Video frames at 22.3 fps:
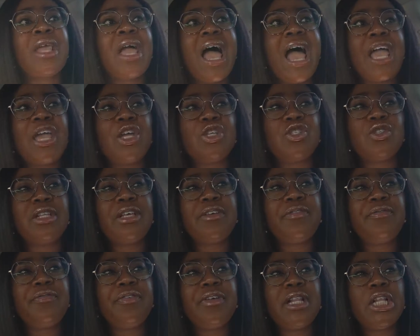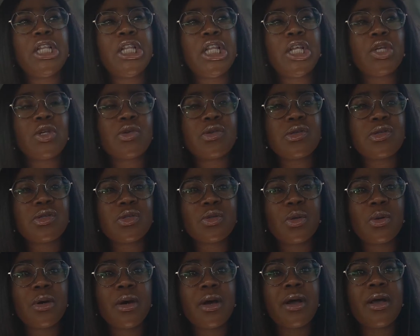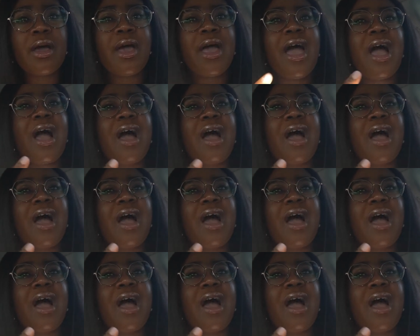I usually feel a little sore.